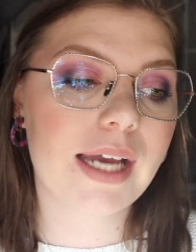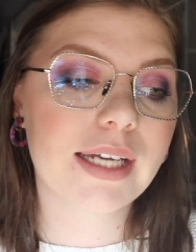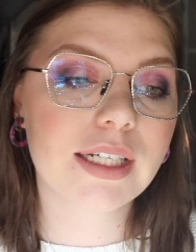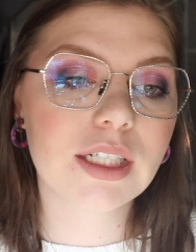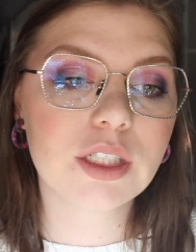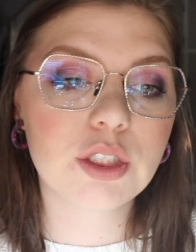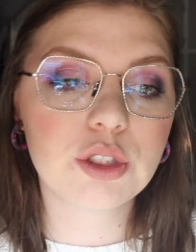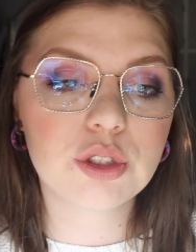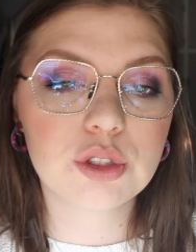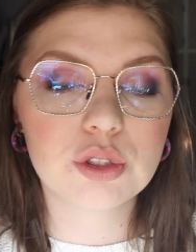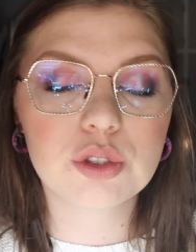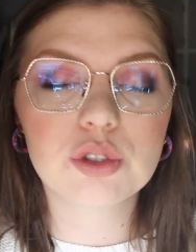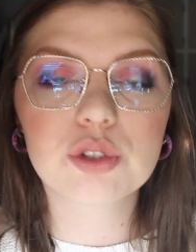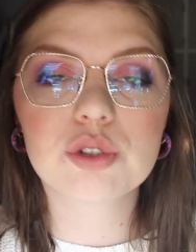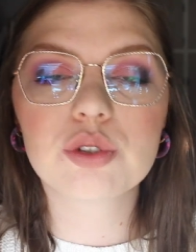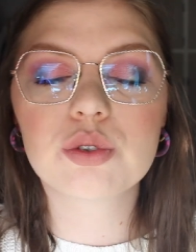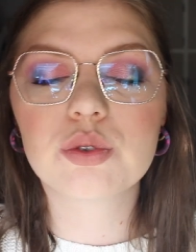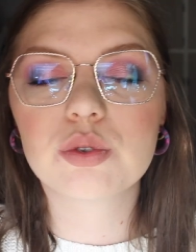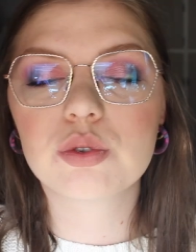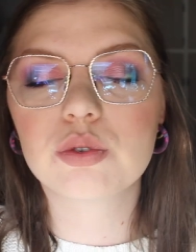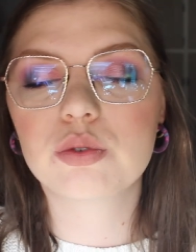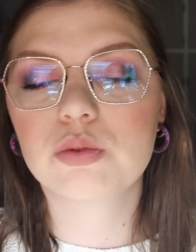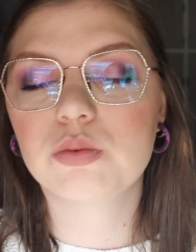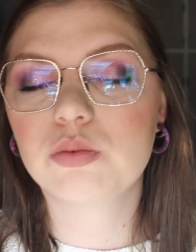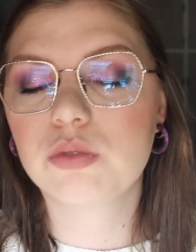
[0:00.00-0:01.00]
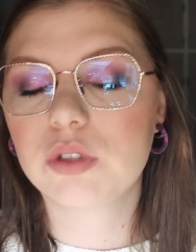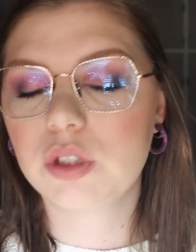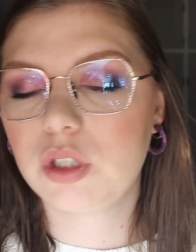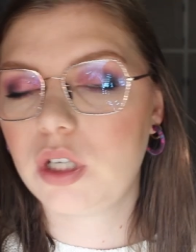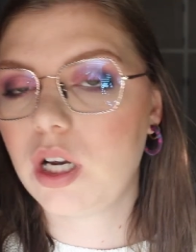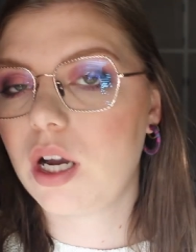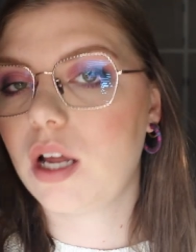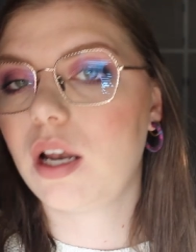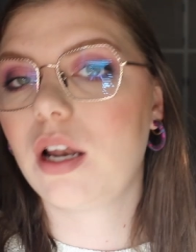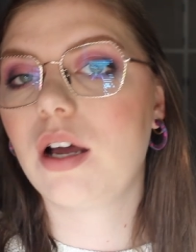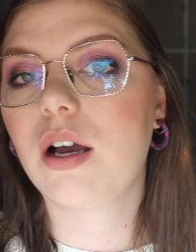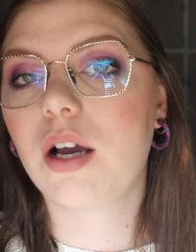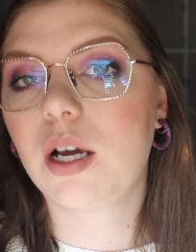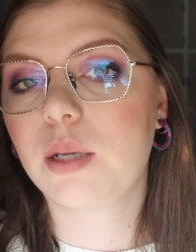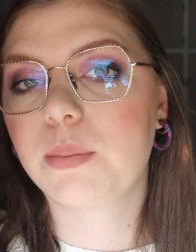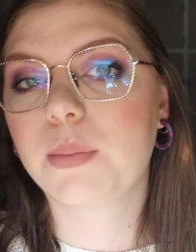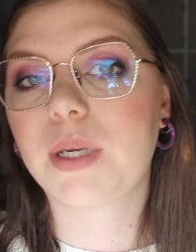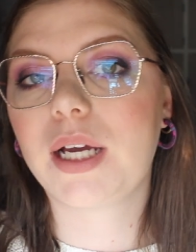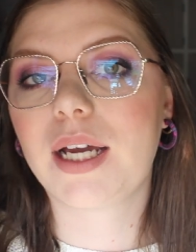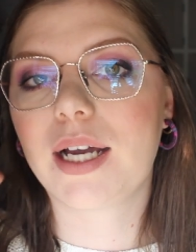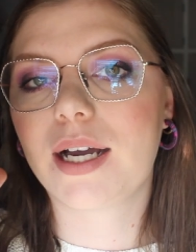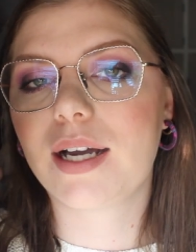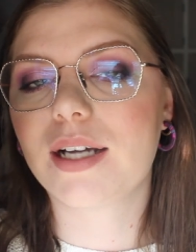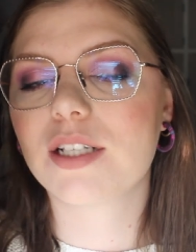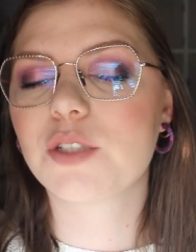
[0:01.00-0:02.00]
I can use color on
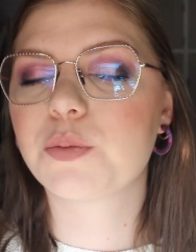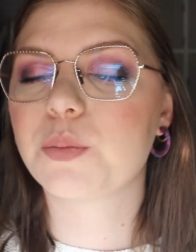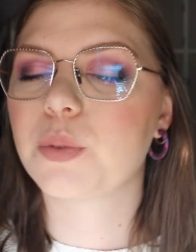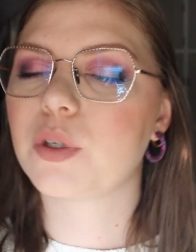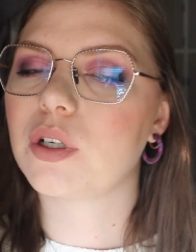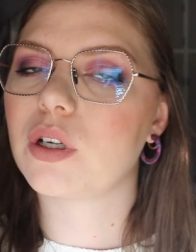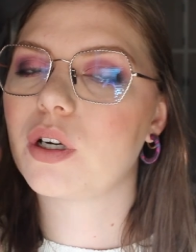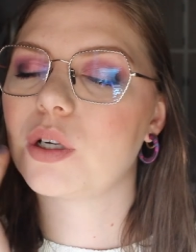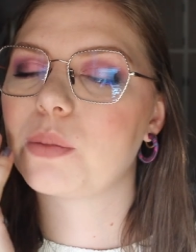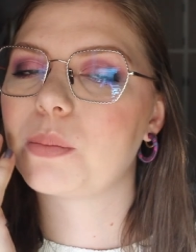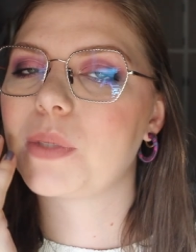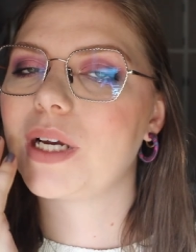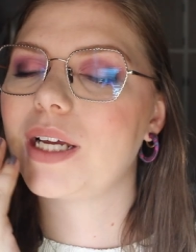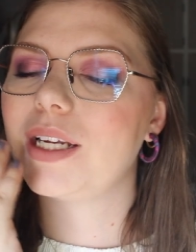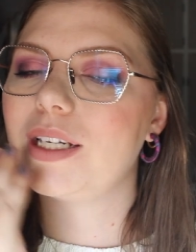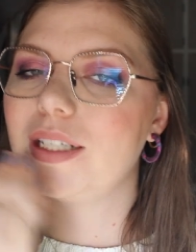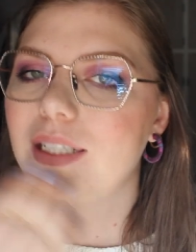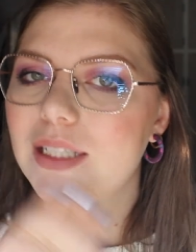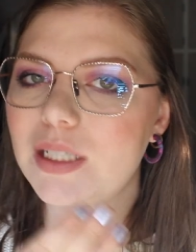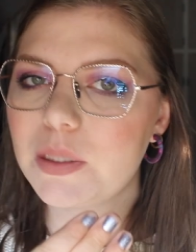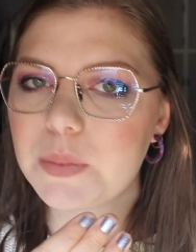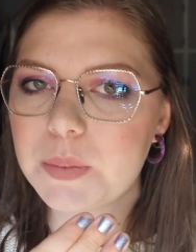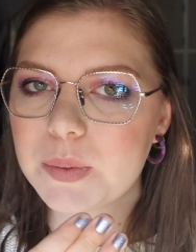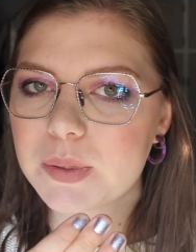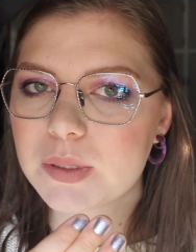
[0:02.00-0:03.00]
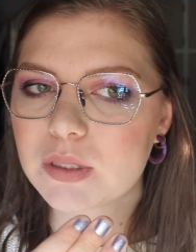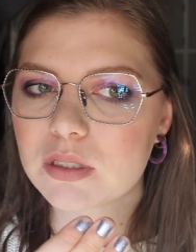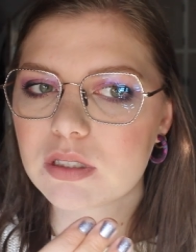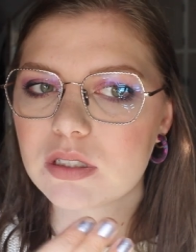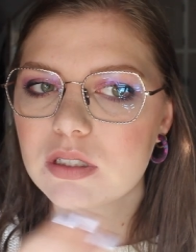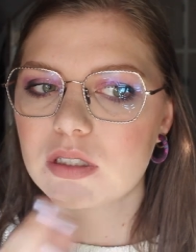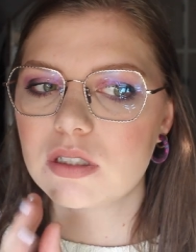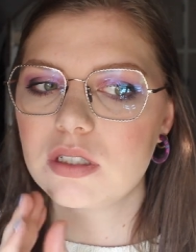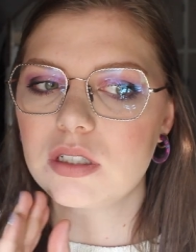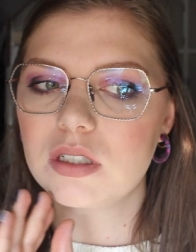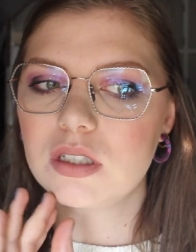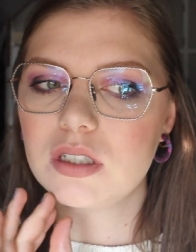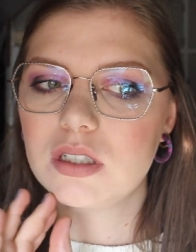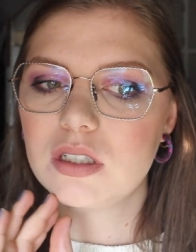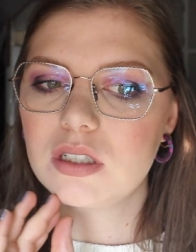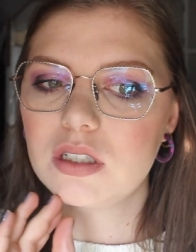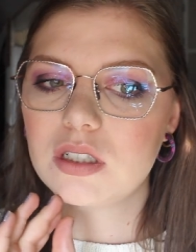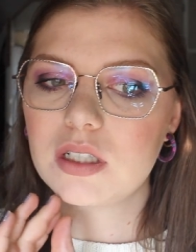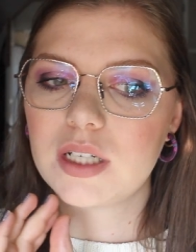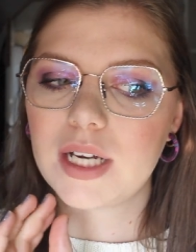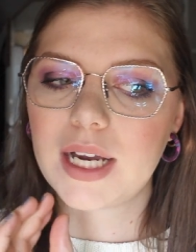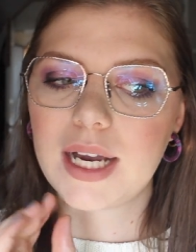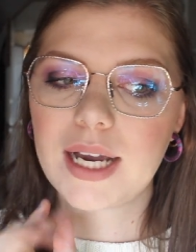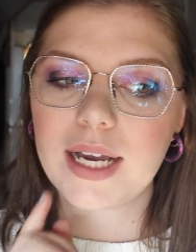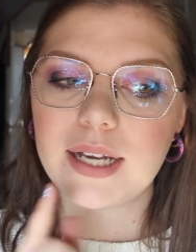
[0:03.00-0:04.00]
my eyes, but on my lips,
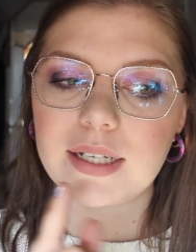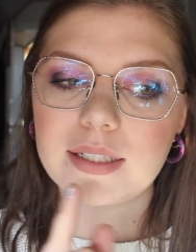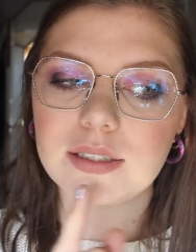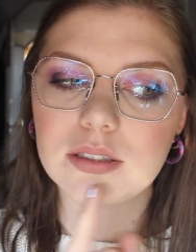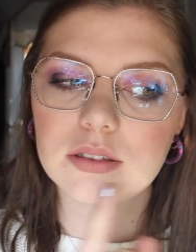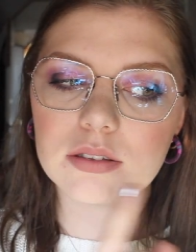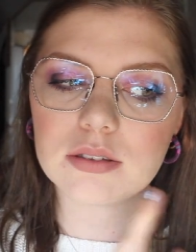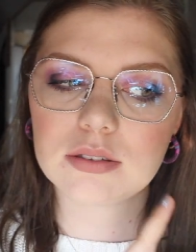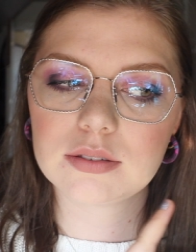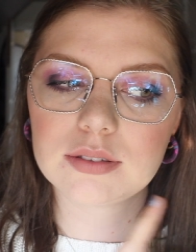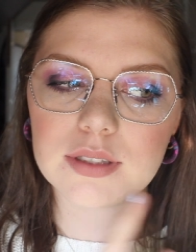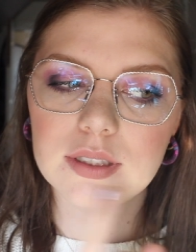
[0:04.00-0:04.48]
I,